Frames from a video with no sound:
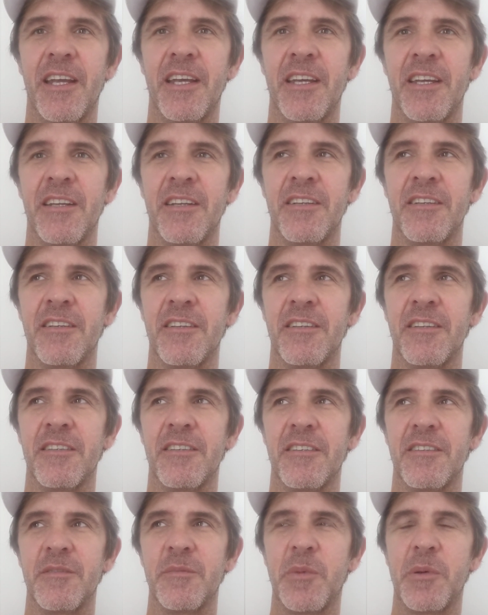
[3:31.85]
and
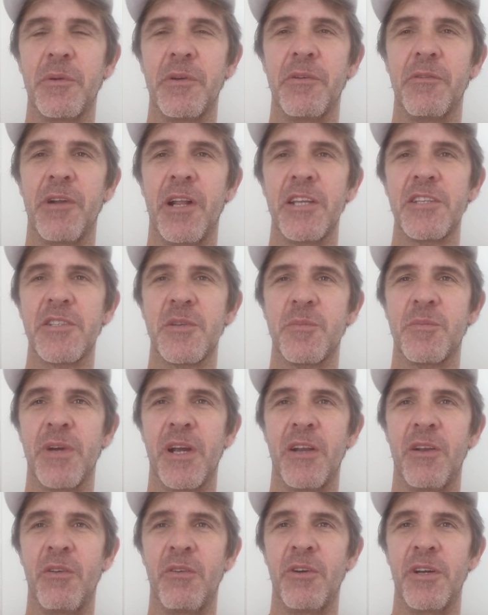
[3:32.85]
probably relates to
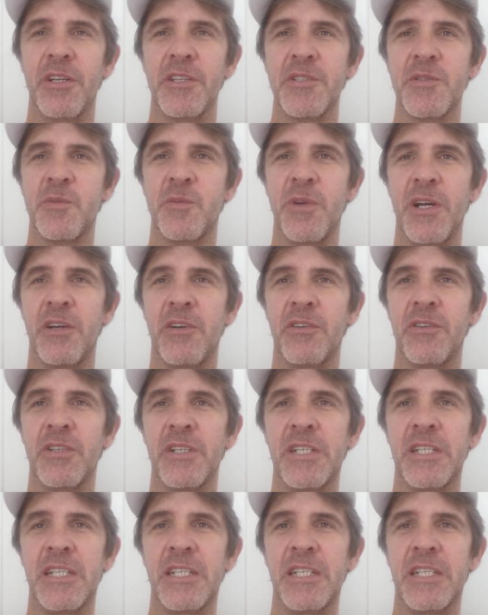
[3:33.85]
Brett Lloyd as well,